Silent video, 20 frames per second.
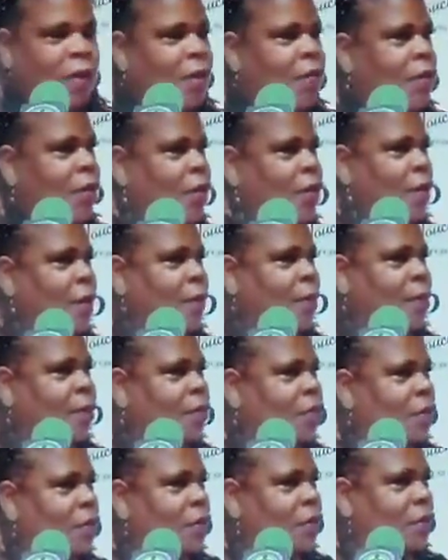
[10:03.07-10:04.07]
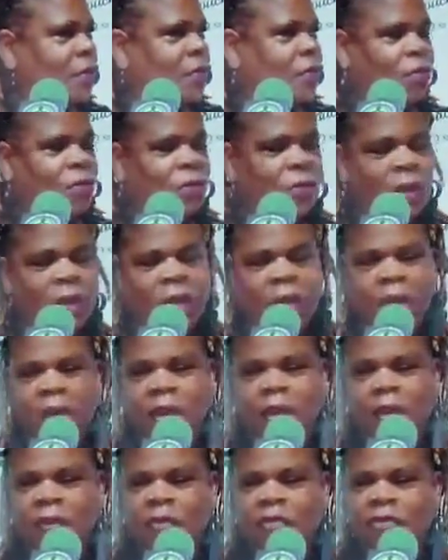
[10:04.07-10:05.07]
area, coming here to
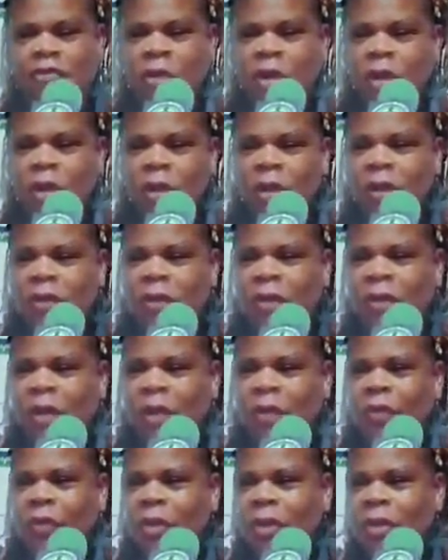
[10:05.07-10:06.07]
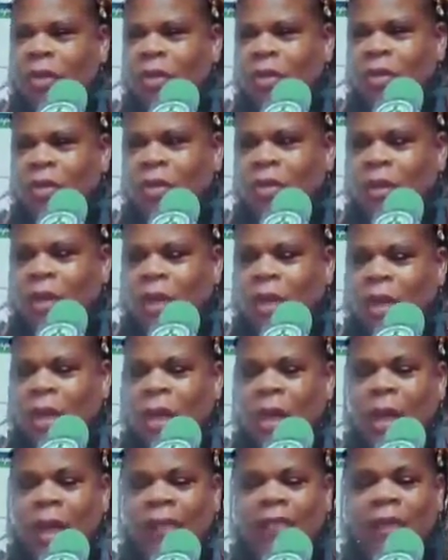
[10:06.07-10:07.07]
the Charlotte area
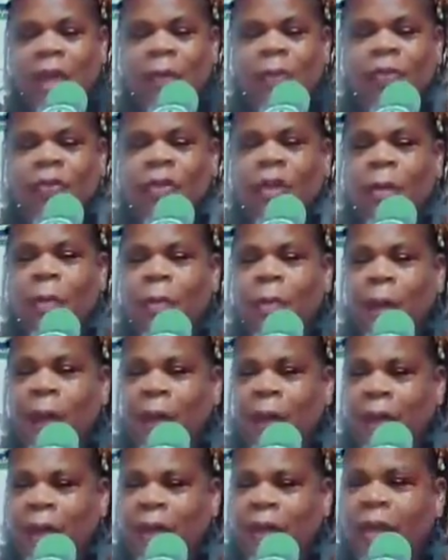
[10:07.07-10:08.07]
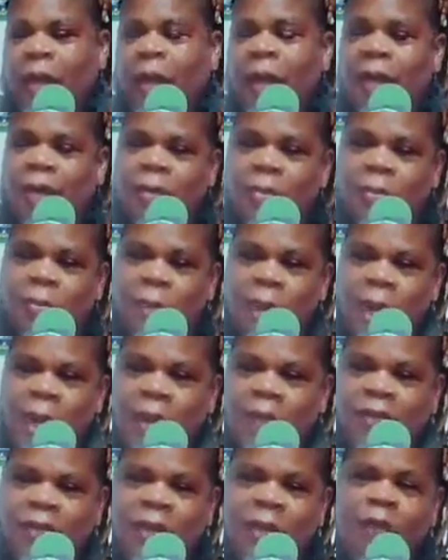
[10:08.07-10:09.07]
as I was unpacking, I
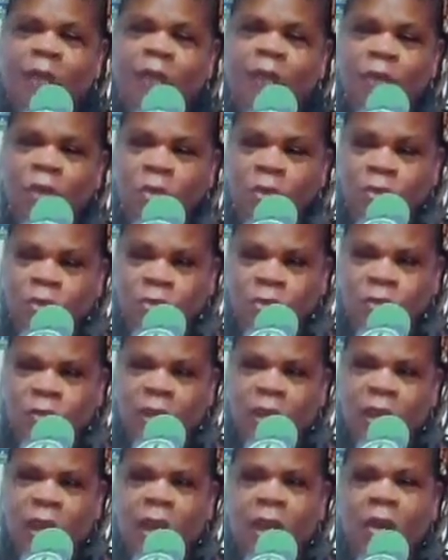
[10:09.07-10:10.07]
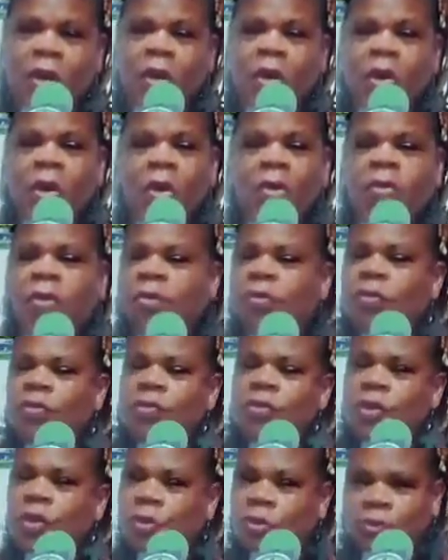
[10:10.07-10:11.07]
unpacked that folder that had all those
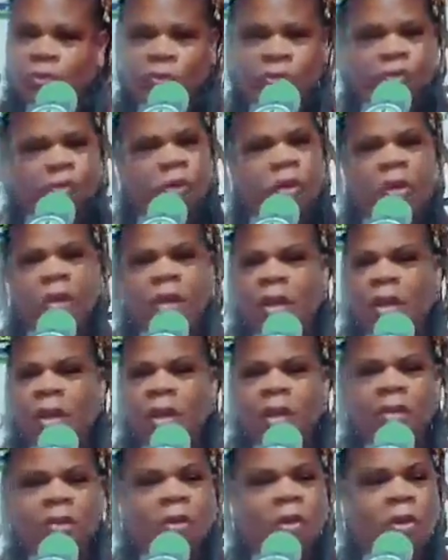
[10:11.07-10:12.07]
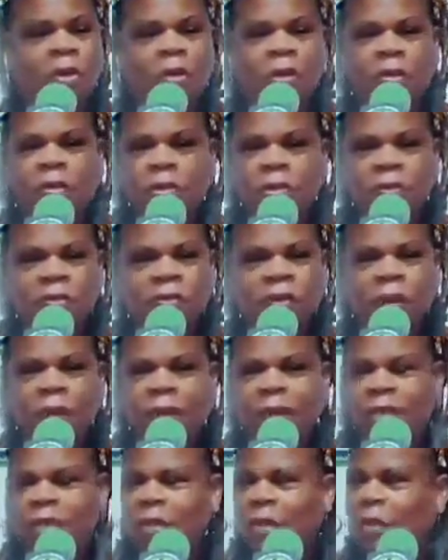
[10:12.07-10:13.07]
notes and all those
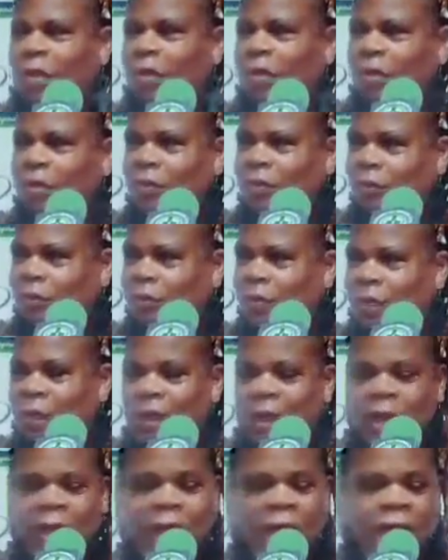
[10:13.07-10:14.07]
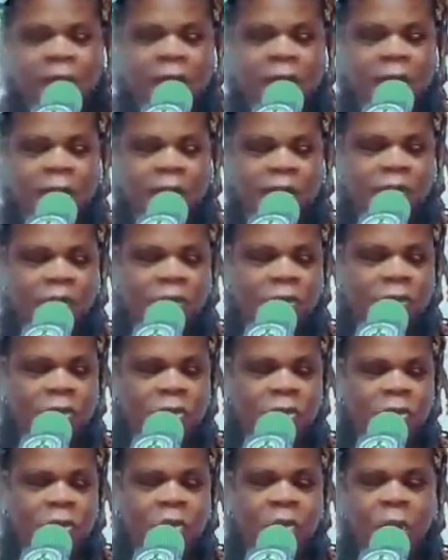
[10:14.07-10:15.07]
ideas. And the next thing you
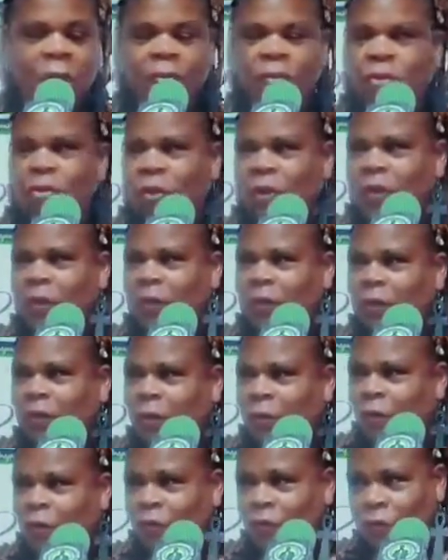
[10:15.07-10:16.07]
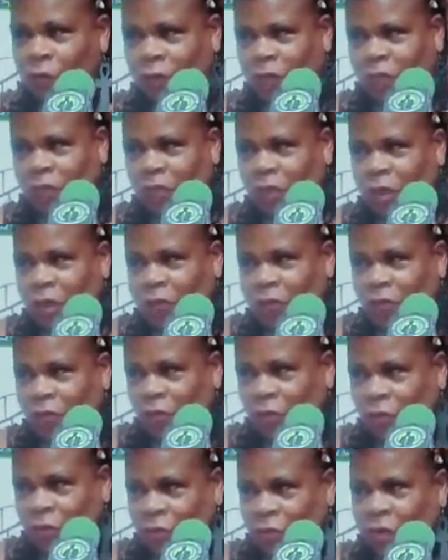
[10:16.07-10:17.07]
know, I'm looking for a massage
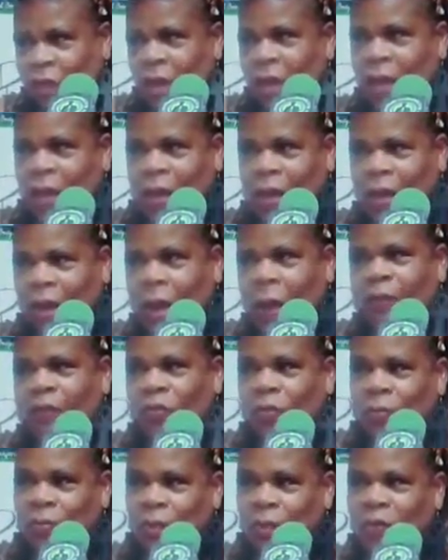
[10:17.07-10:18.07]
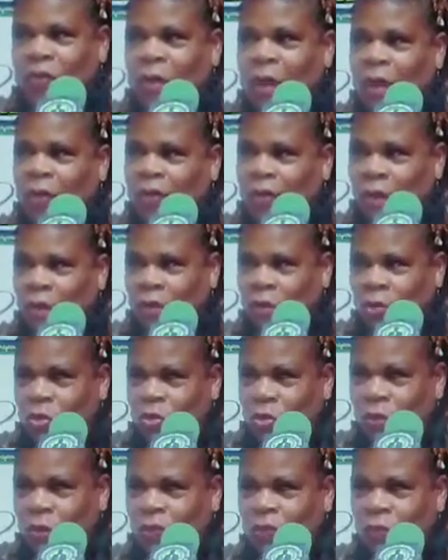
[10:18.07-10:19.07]
school, and it happened to be right around the
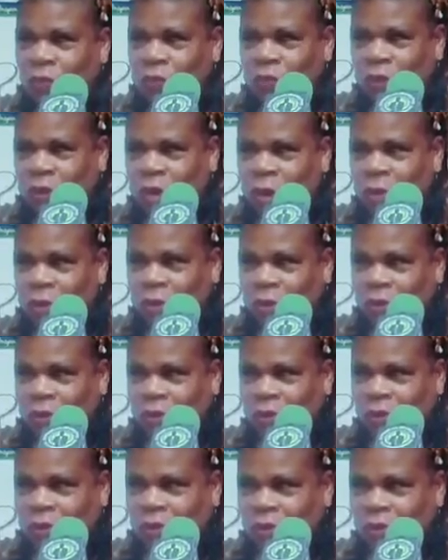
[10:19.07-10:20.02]
corner from where I work.